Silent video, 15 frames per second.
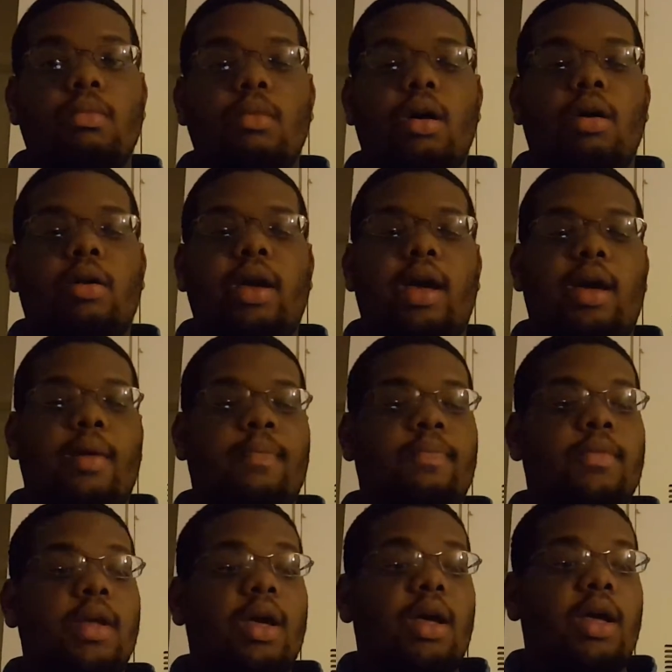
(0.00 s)
Okay.
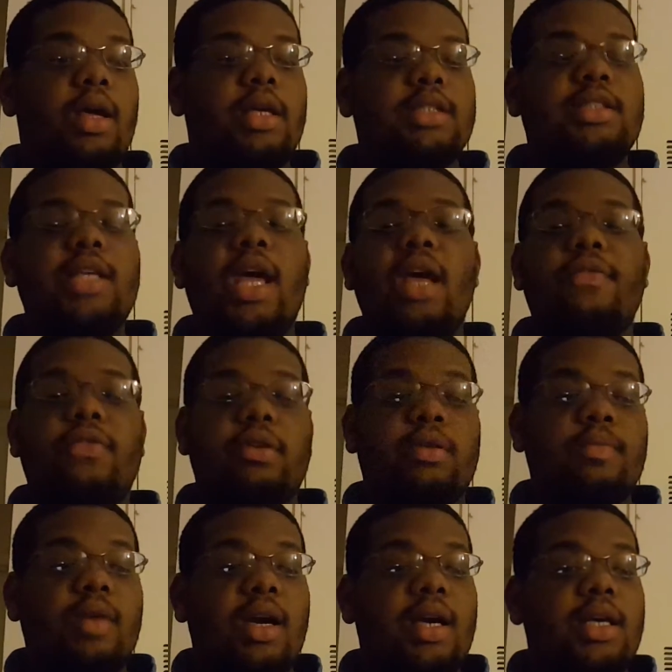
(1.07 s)

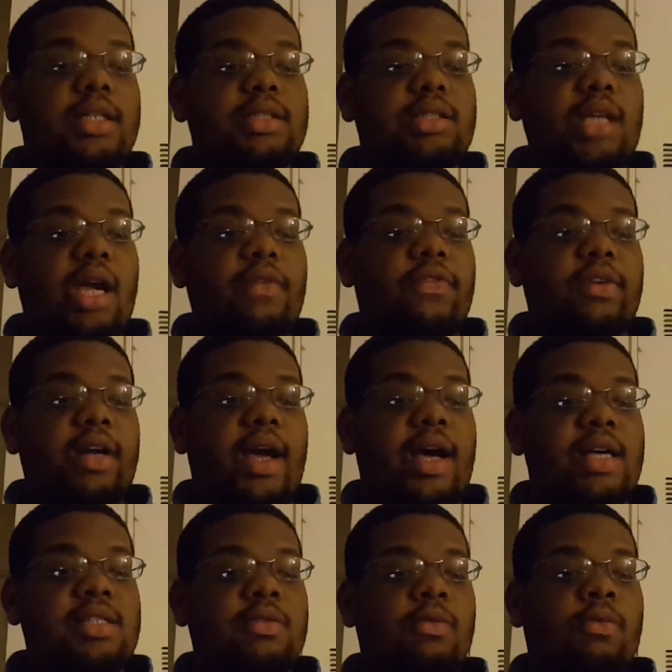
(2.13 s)
Stanford. Stanford
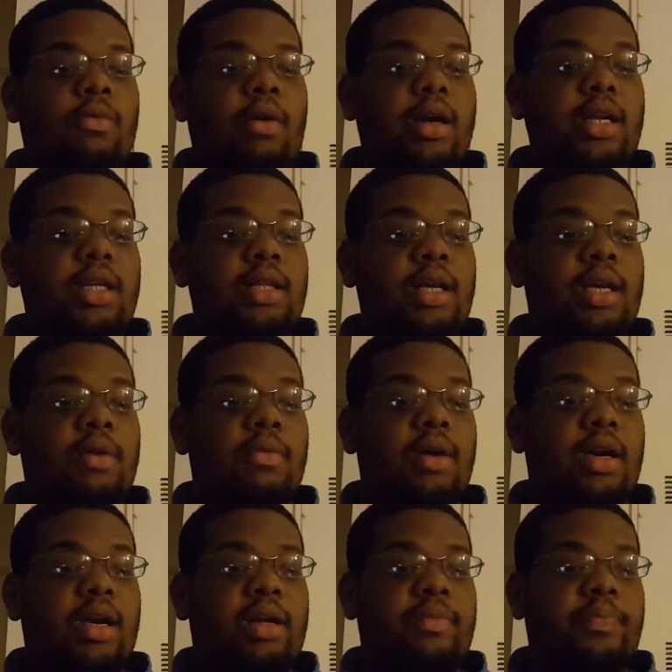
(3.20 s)
has one elite
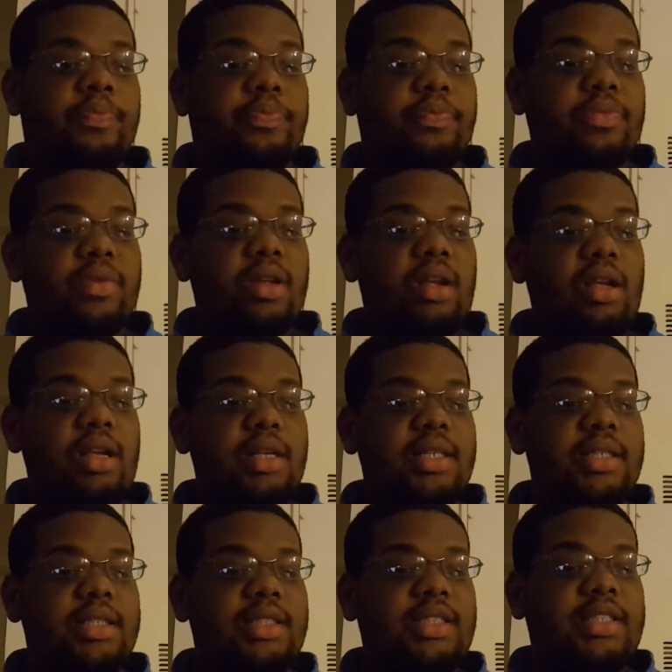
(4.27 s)
win,
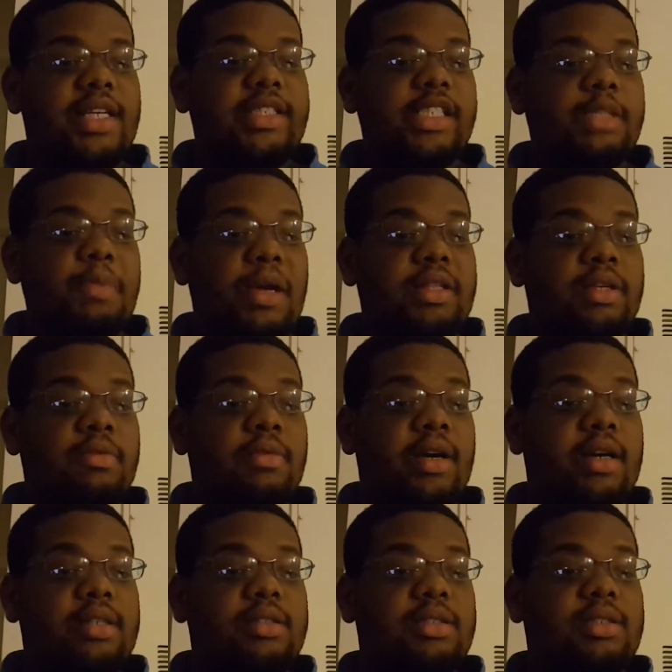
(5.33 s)
six expected
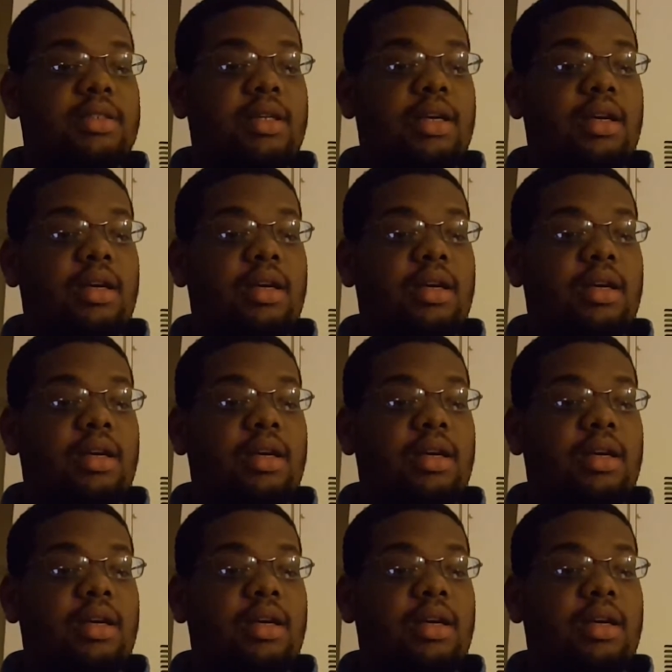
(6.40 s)
wins,